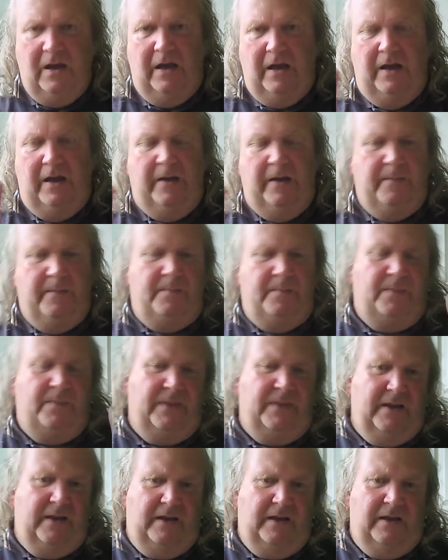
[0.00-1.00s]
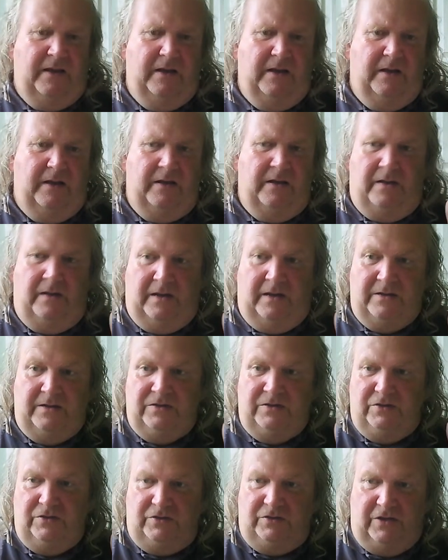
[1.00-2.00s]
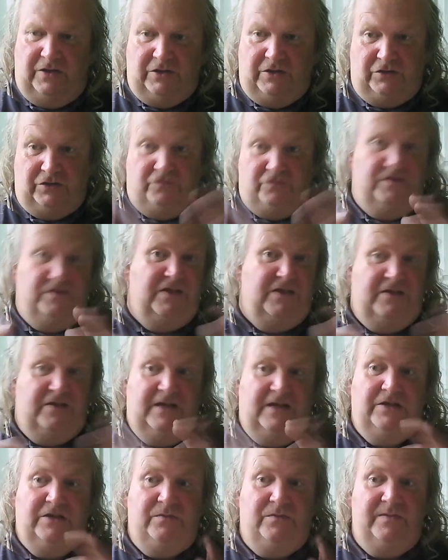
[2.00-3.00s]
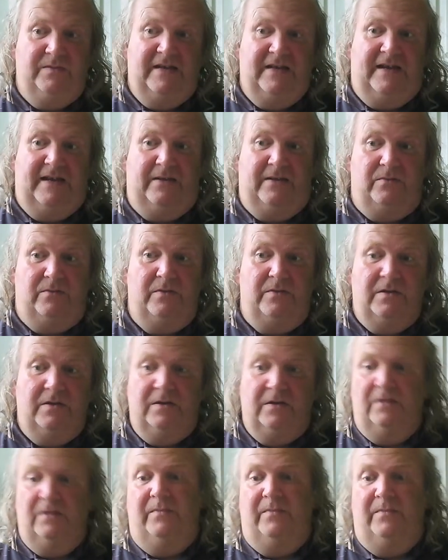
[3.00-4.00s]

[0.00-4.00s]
um, uh, and, and just resize them down